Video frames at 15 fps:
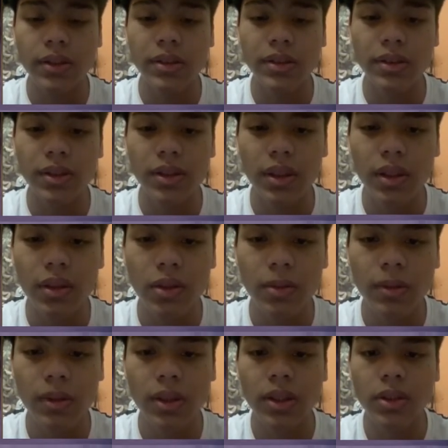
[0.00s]
The human
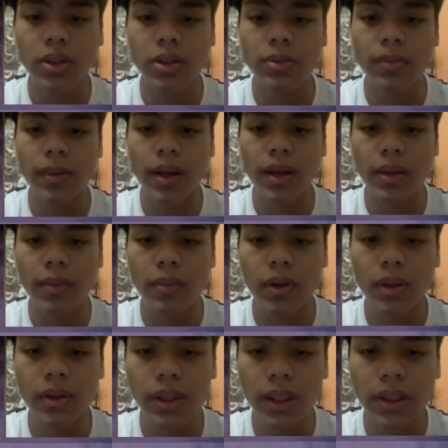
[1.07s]
resource planning
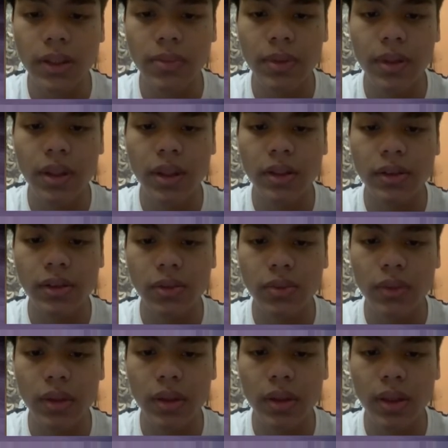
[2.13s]
process begins with
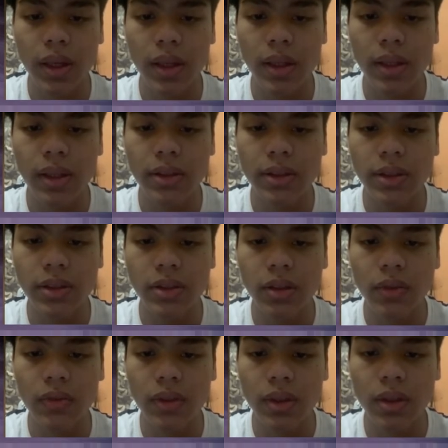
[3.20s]
the analysis of
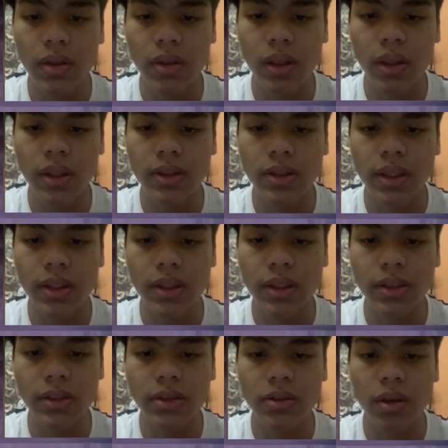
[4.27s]
the organization's
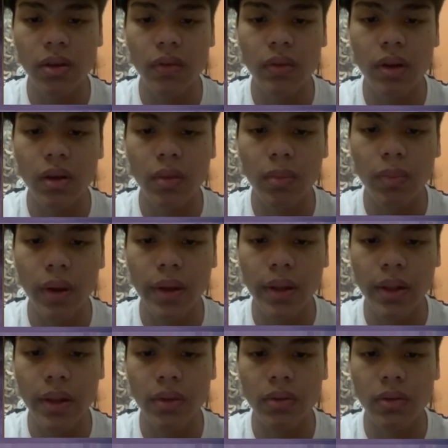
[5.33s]
overall plan
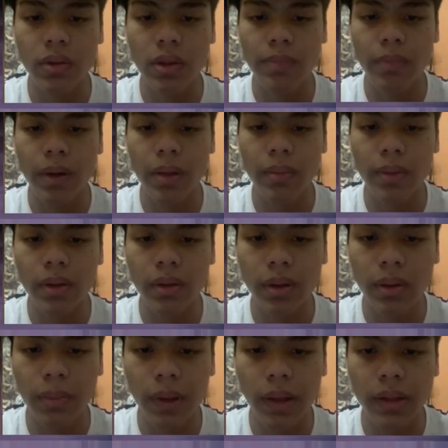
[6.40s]
into departmental plans